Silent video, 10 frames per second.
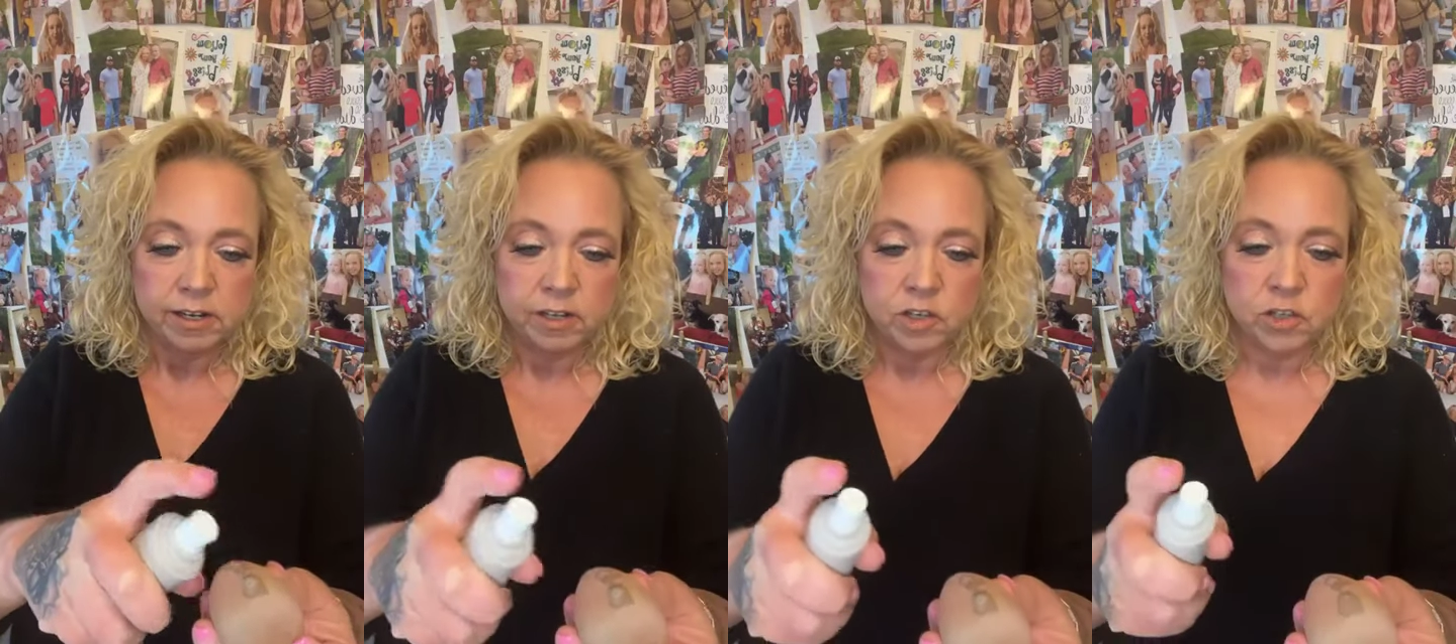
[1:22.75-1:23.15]

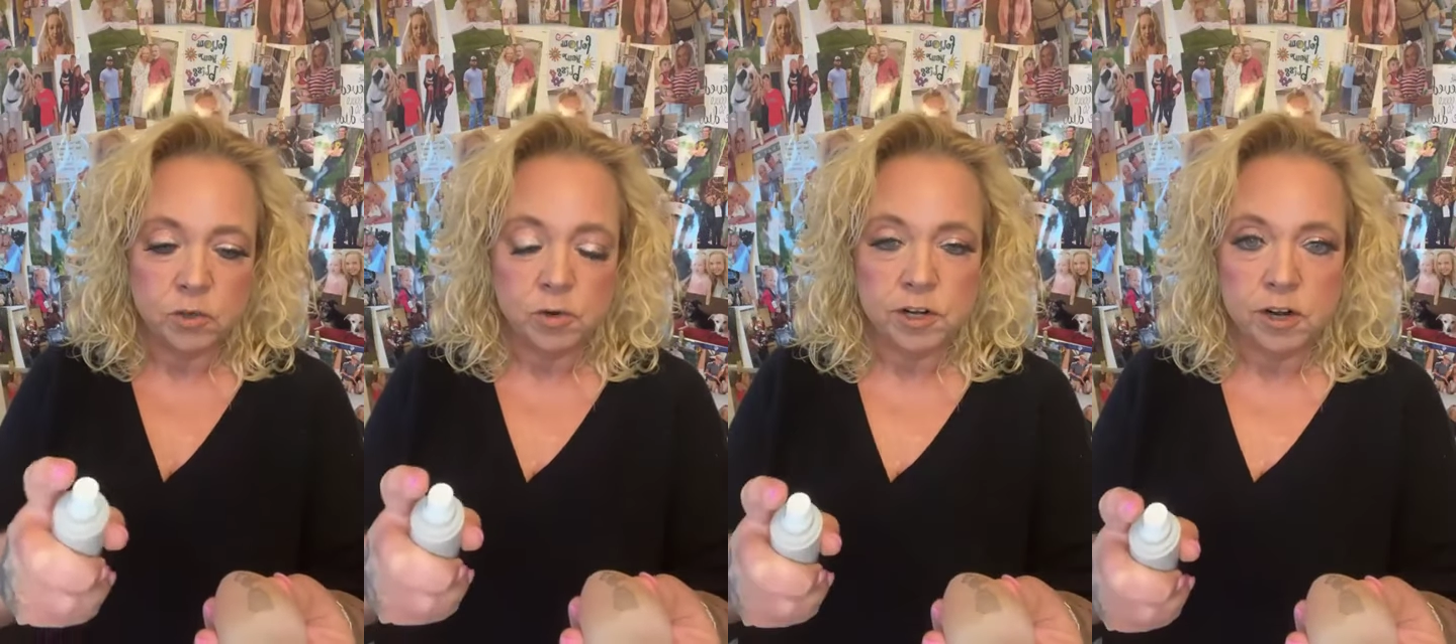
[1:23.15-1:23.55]
and just
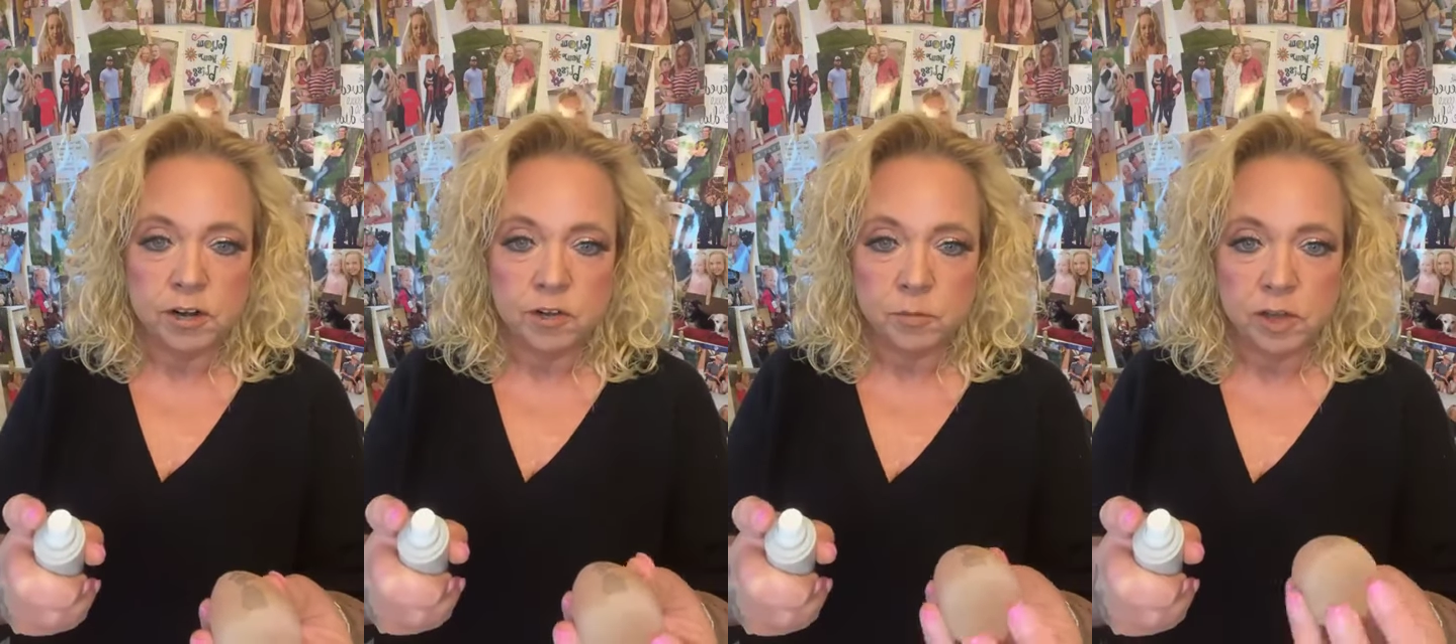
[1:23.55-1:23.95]
squirt it
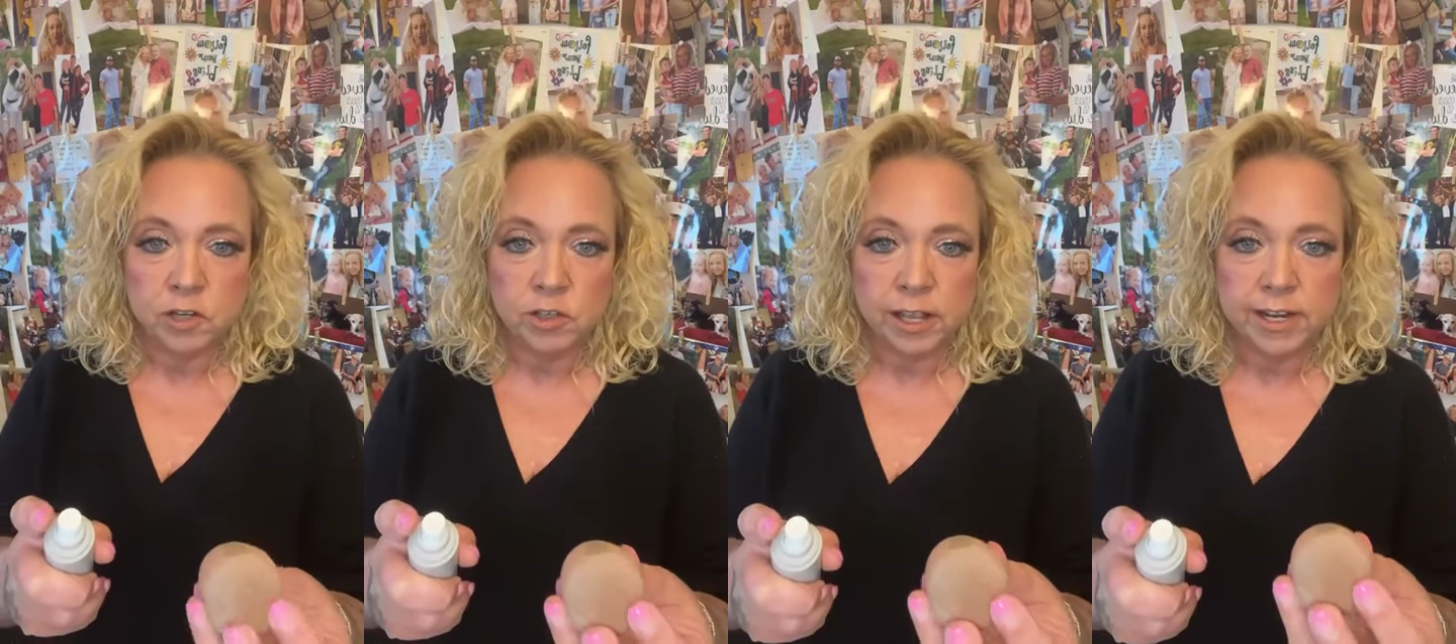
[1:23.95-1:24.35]
on your
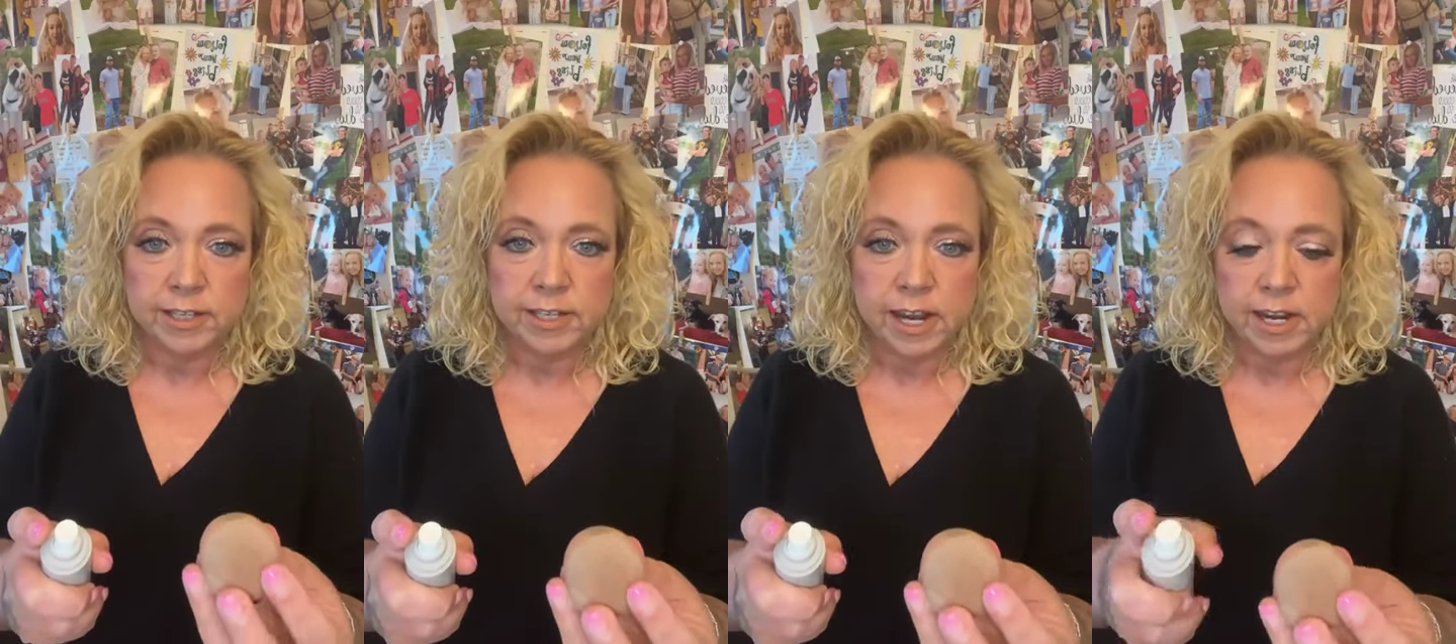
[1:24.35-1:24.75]
sponge. Let
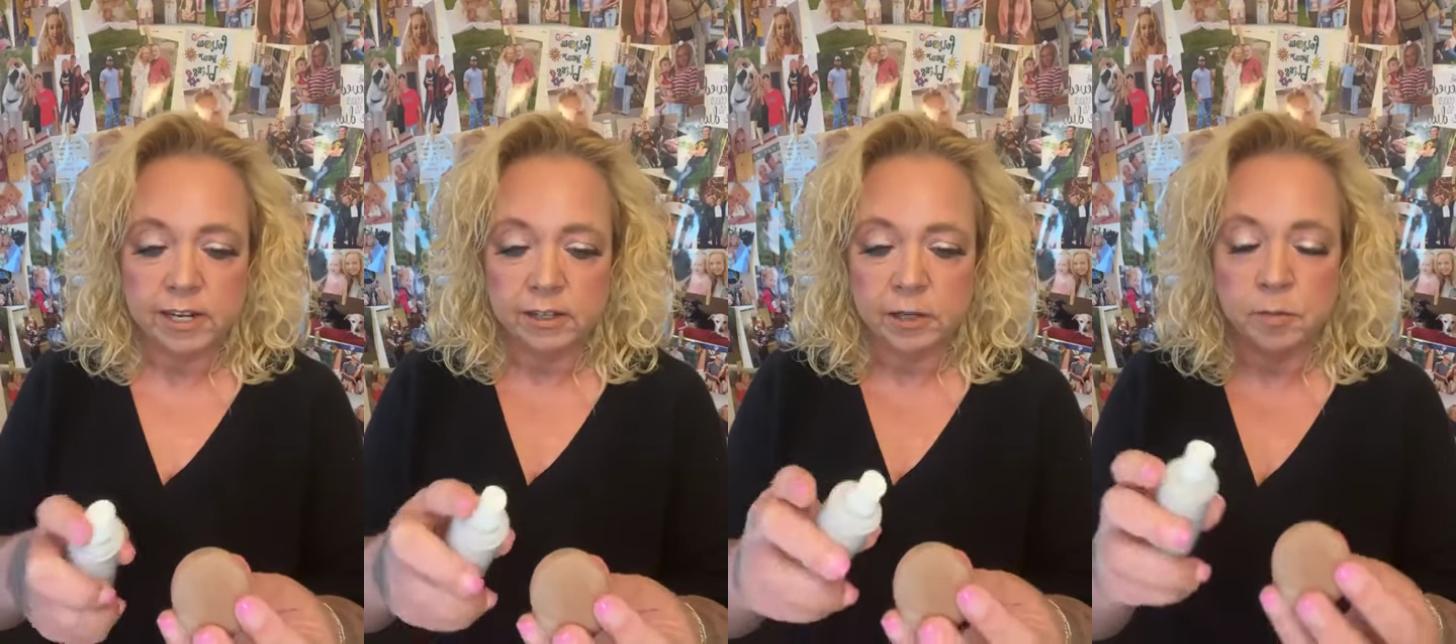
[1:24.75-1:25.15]
it set
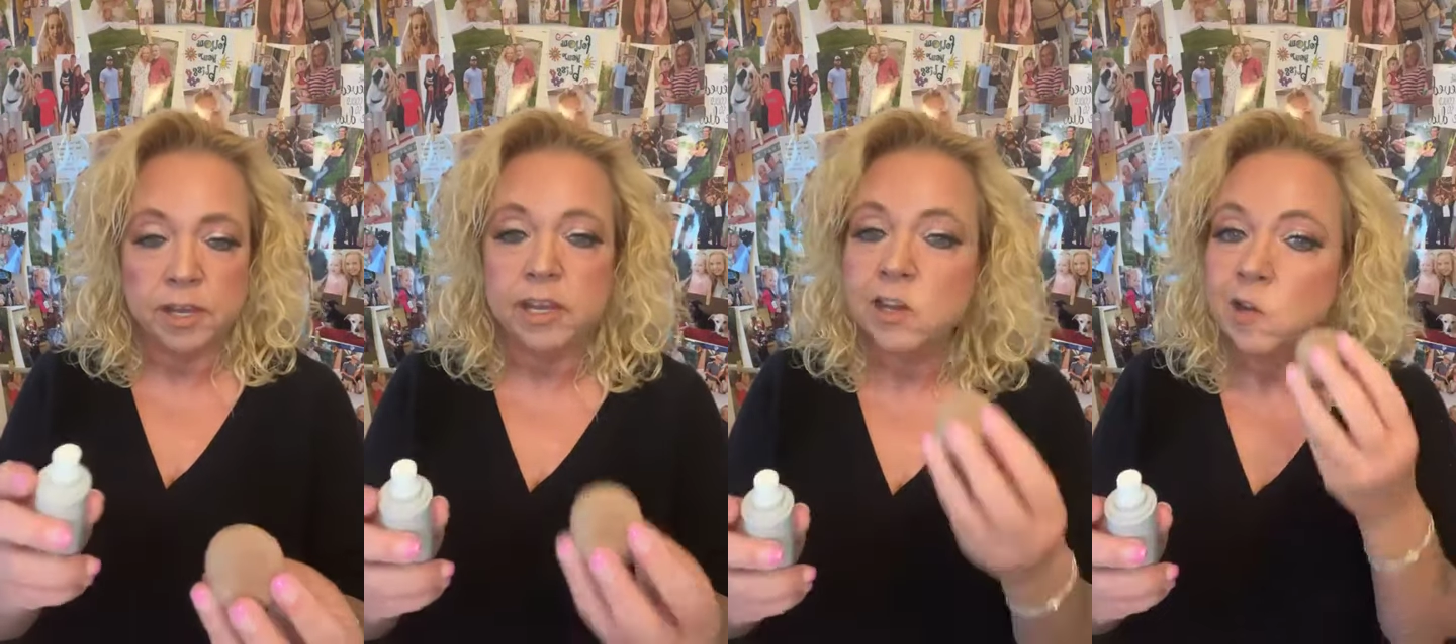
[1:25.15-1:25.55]
in a little
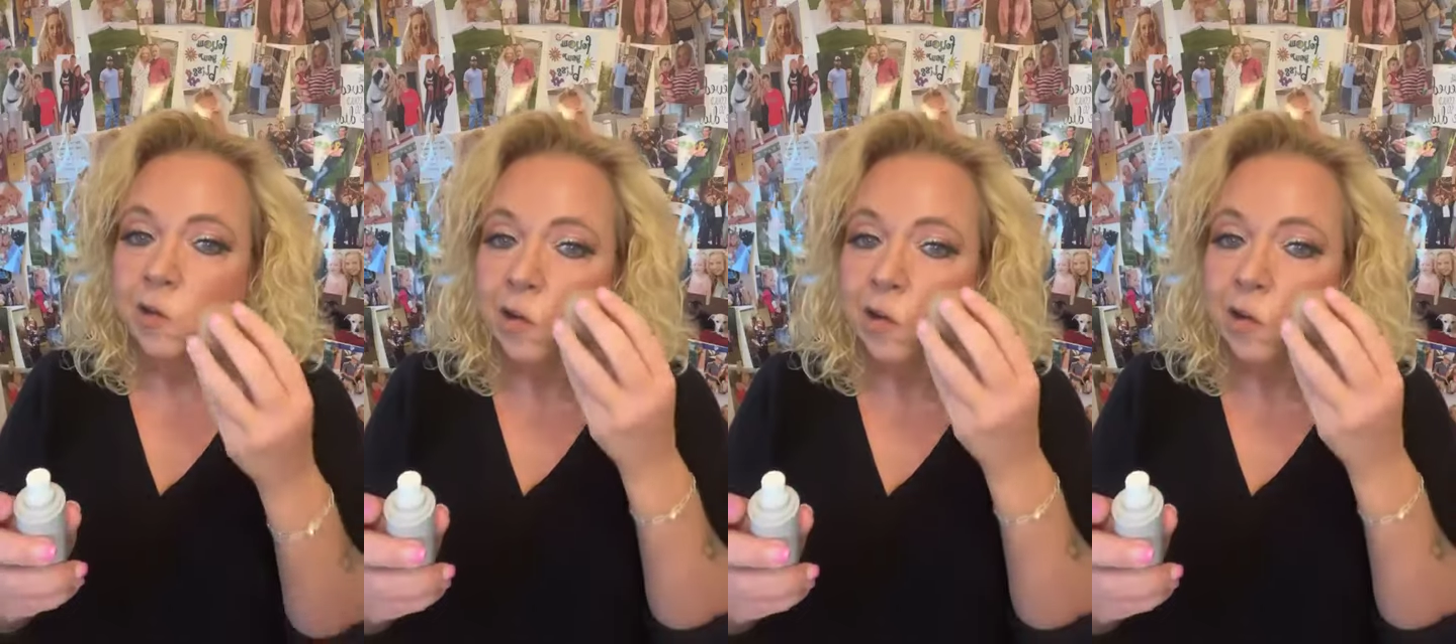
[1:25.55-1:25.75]
bit.